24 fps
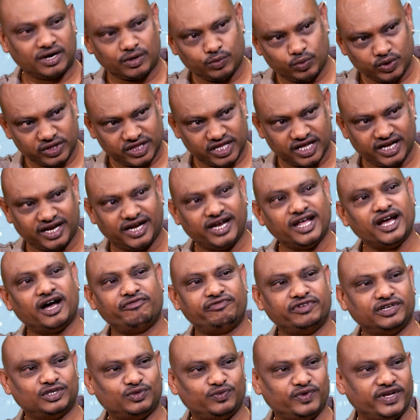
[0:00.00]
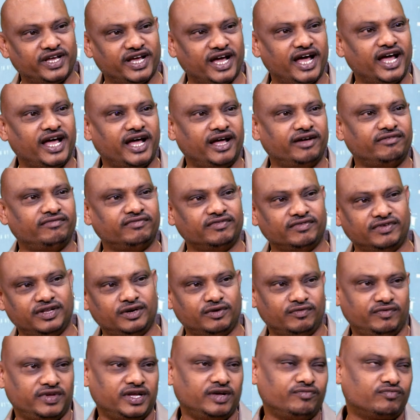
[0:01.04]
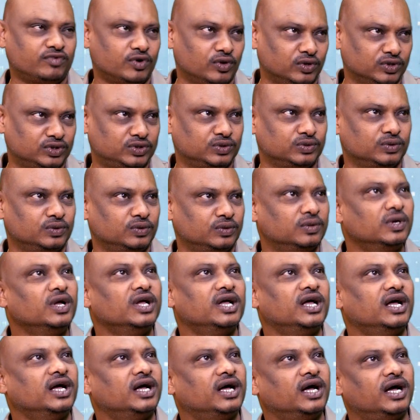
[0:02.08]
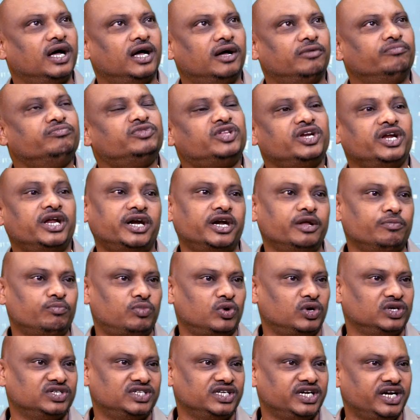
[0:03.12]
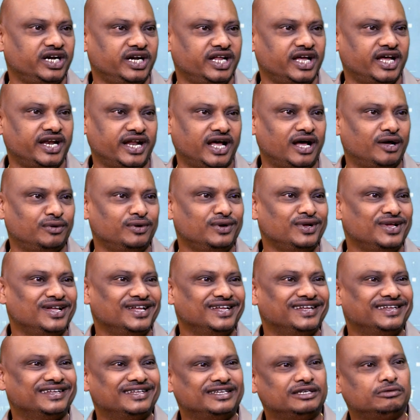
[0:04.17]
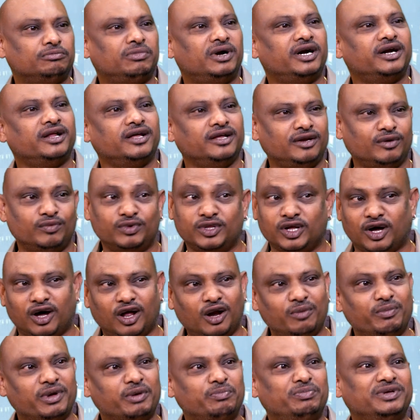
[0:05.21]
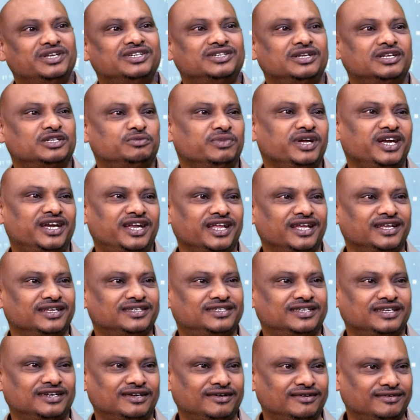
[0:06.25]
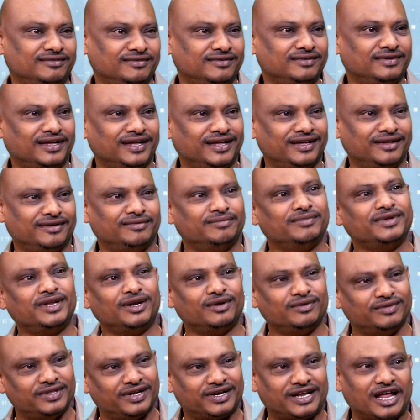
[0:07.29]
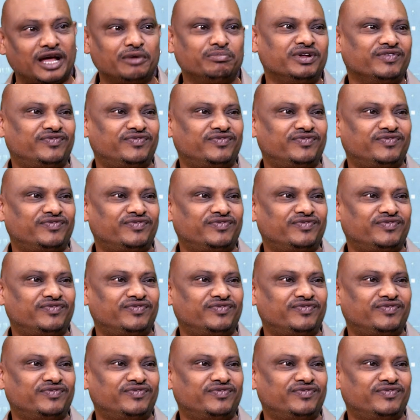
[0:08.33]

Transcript: But with the India office we have close to 300 employees in India now. But with all my business meetings, the time